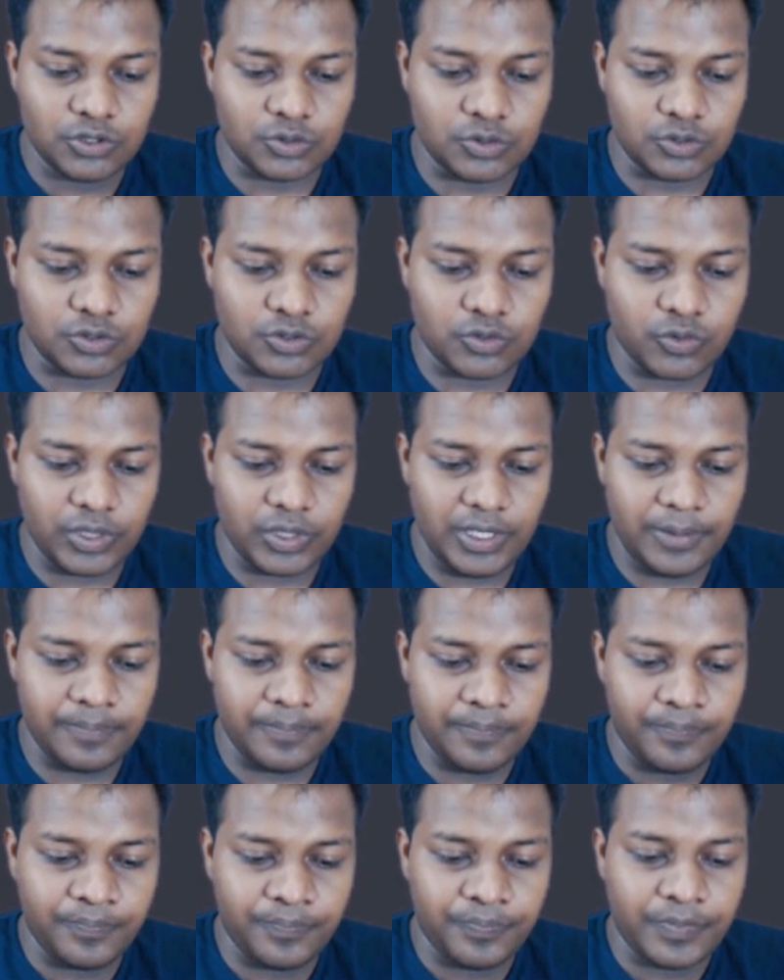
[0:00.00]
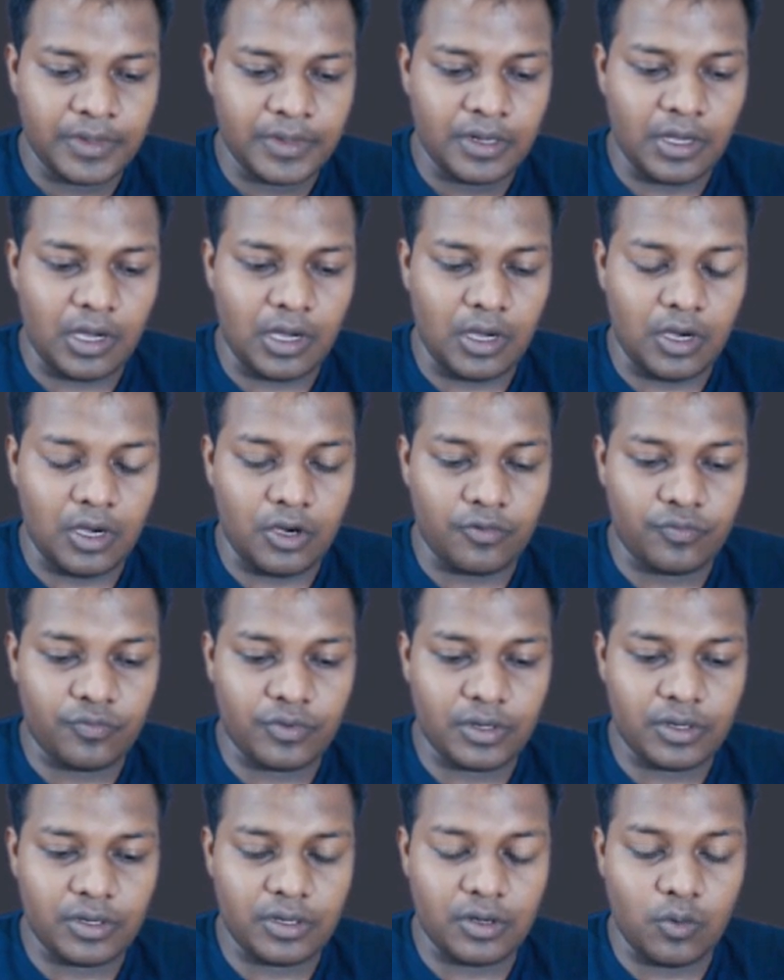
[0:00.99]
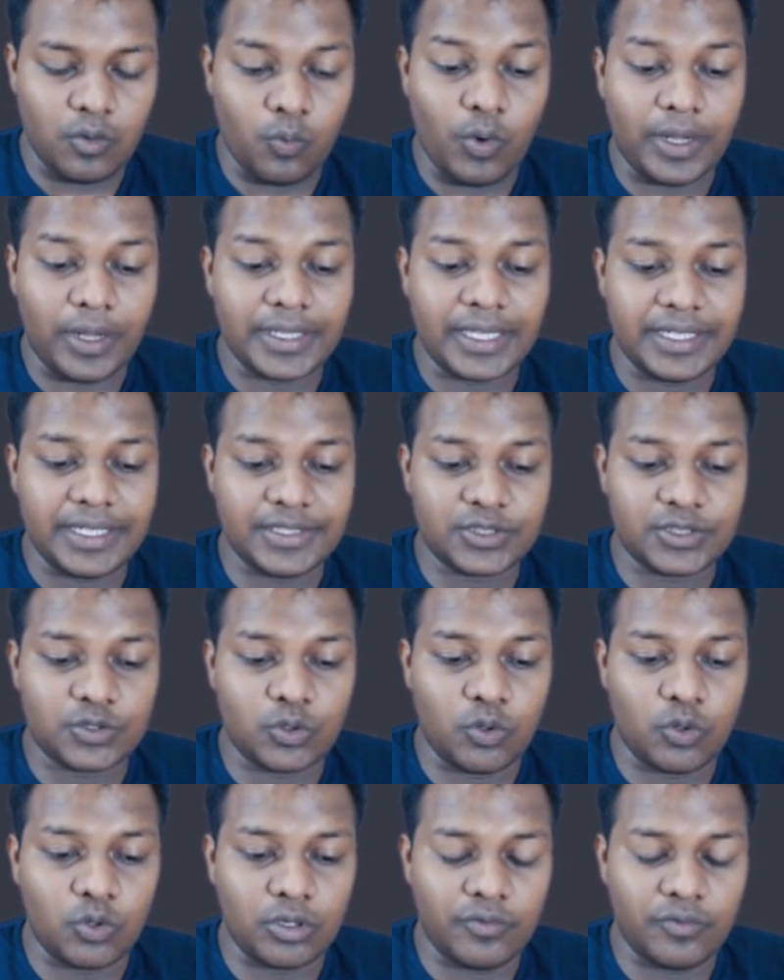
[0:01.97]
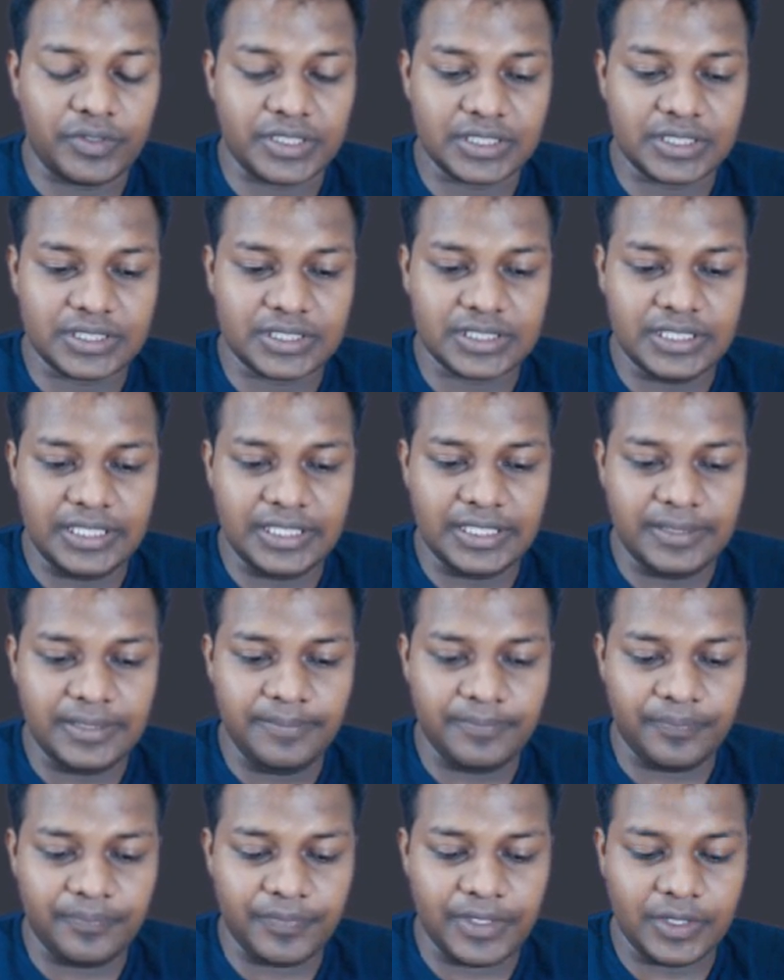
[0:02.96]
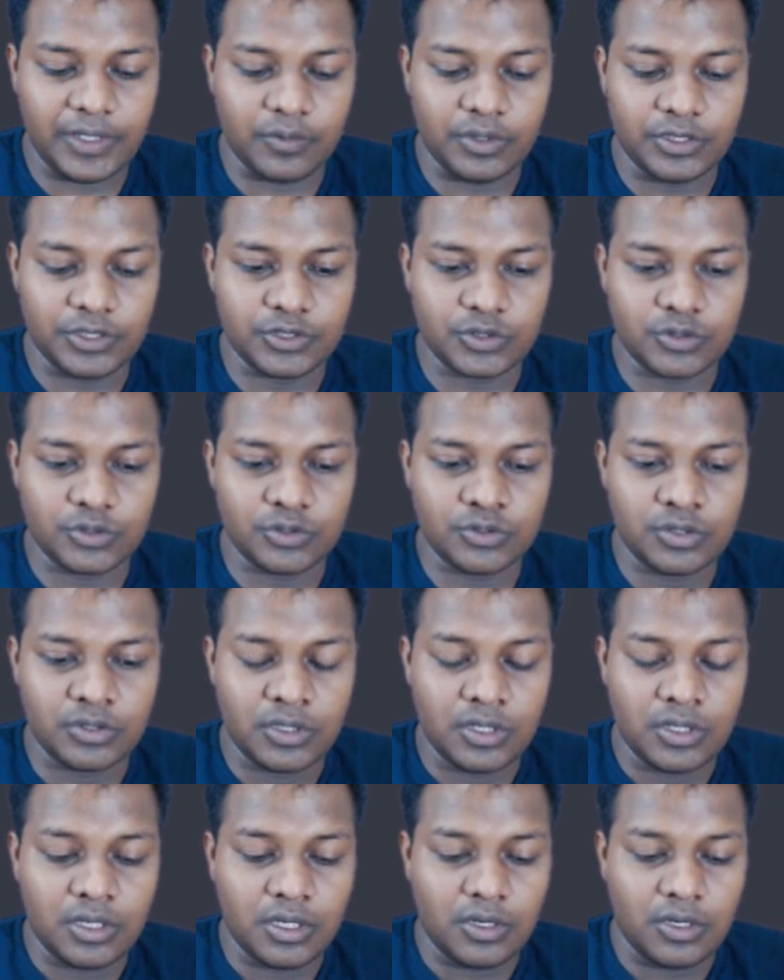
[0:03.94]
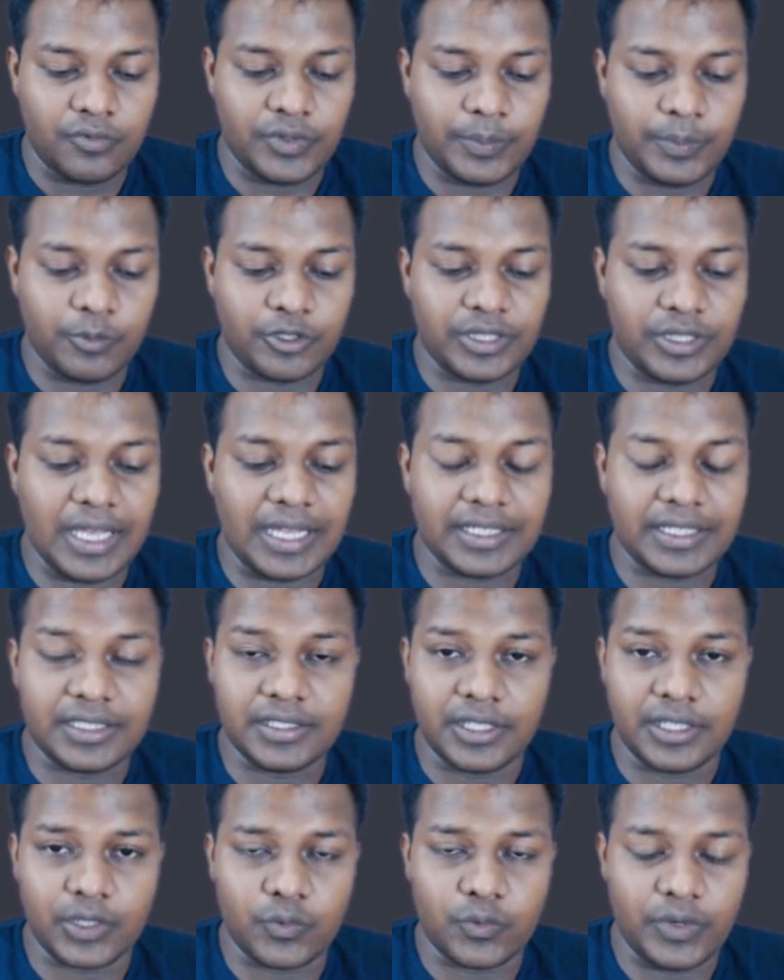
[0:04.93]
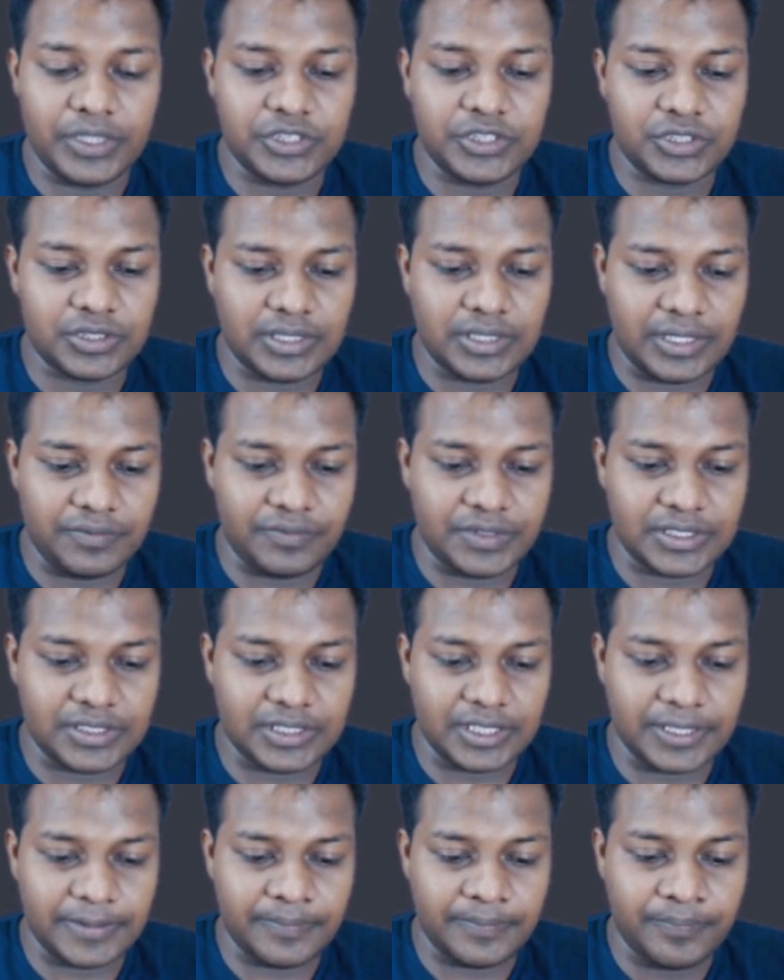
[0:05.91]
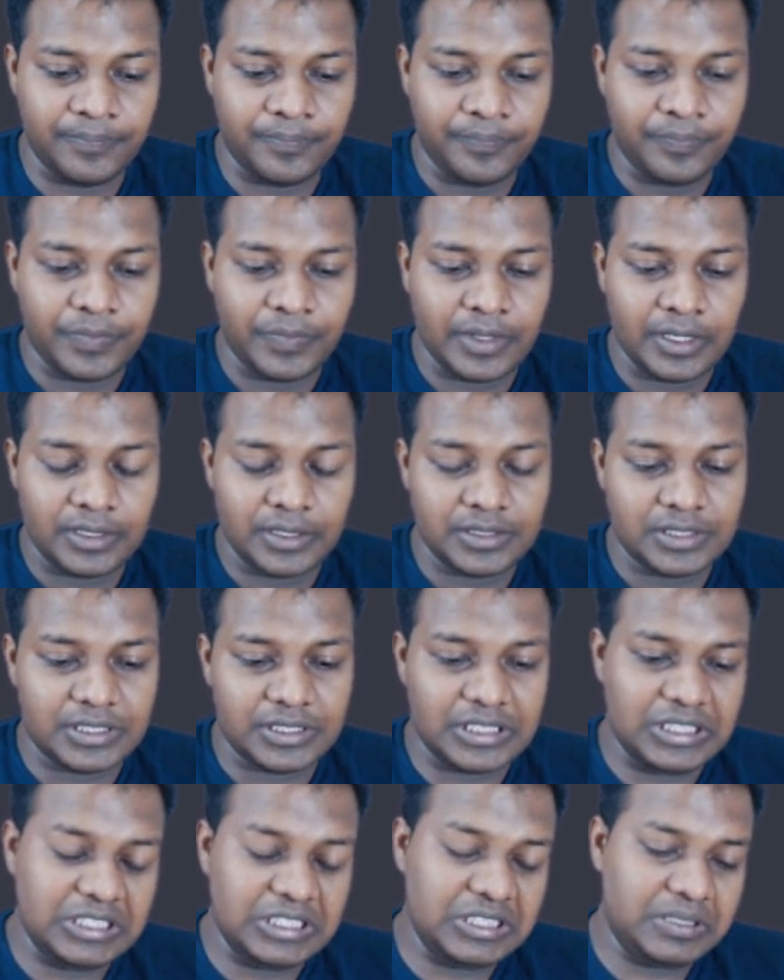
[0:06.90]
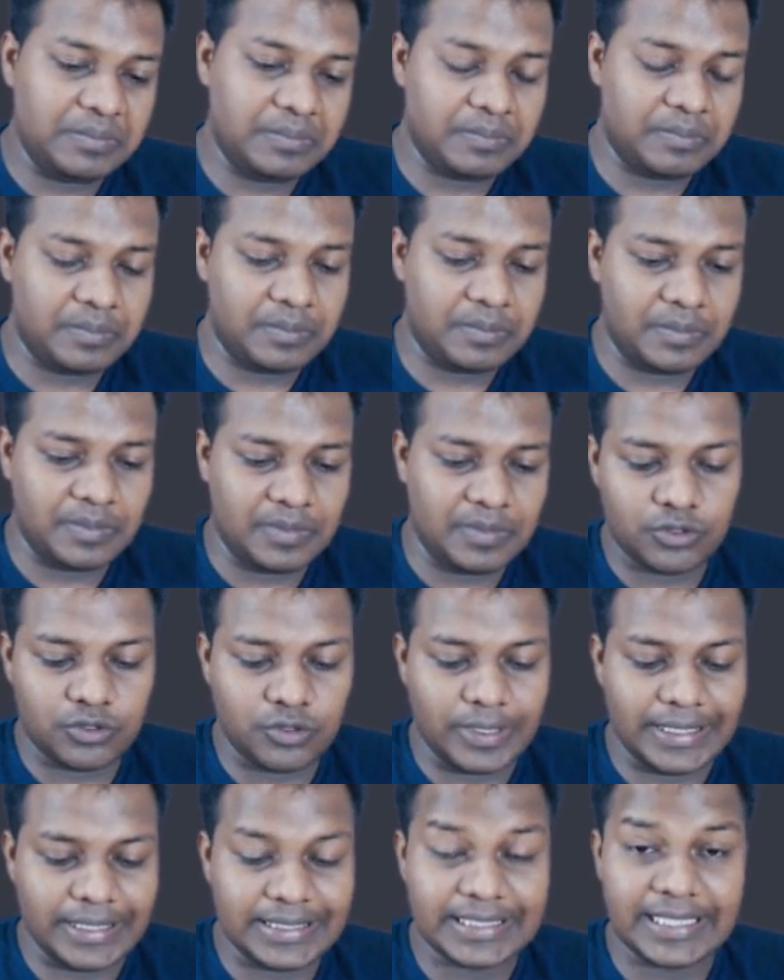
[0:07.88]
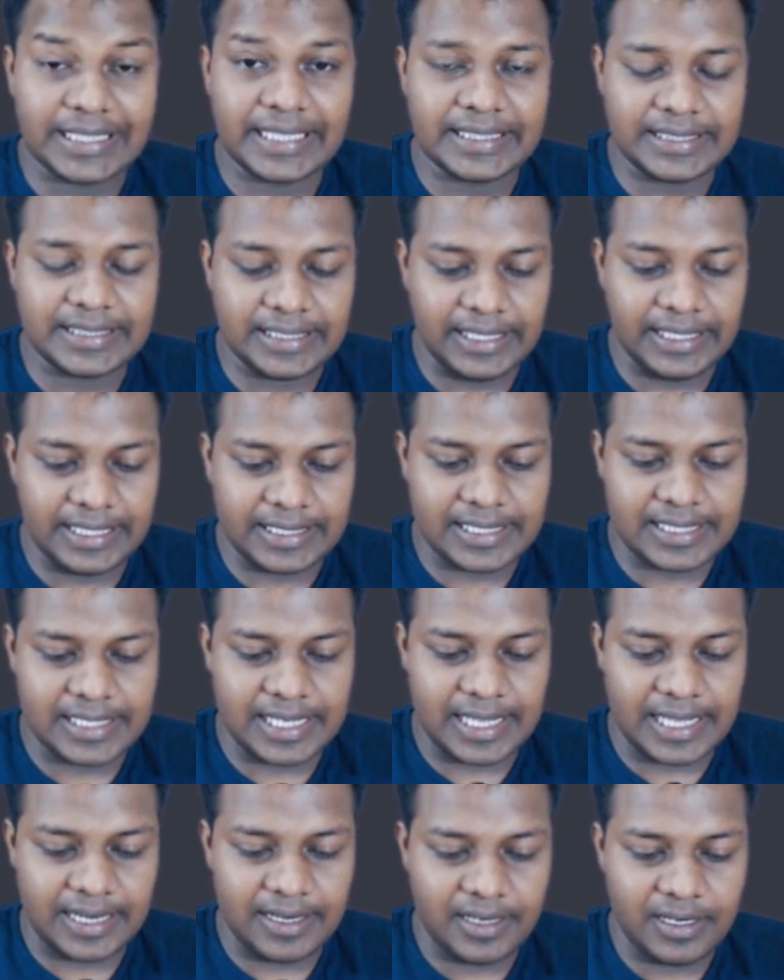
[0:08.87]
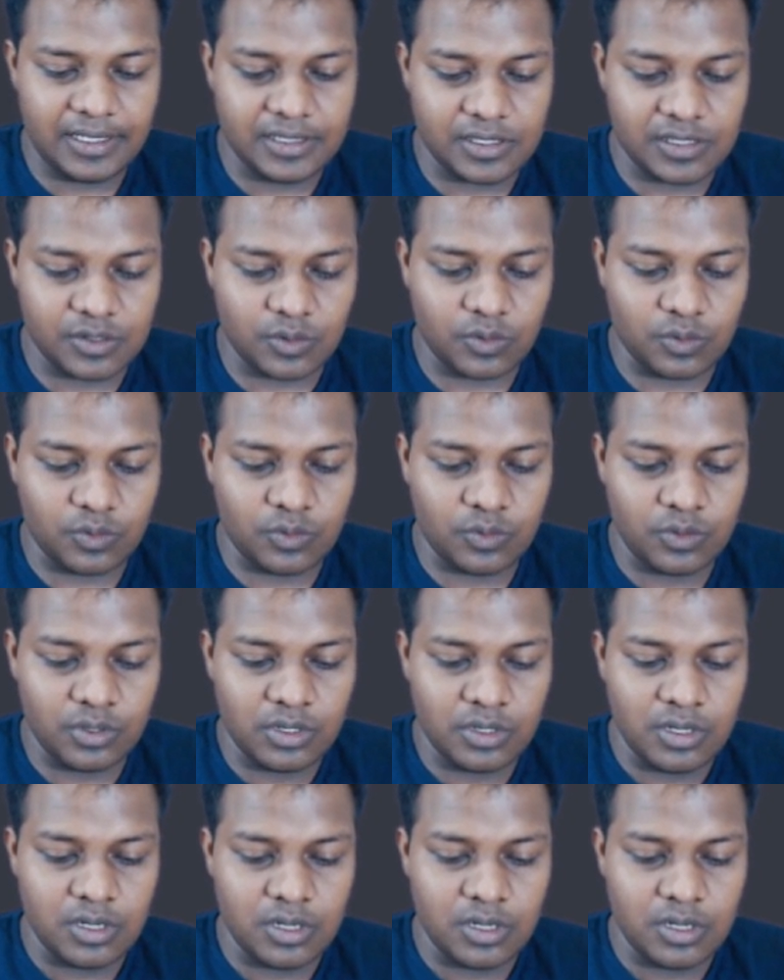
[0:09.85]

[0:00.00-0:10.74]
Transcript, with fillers: two, three of one getting sold, which is C, equal to, we put that in the equation and we say C, so let's take C as ten. So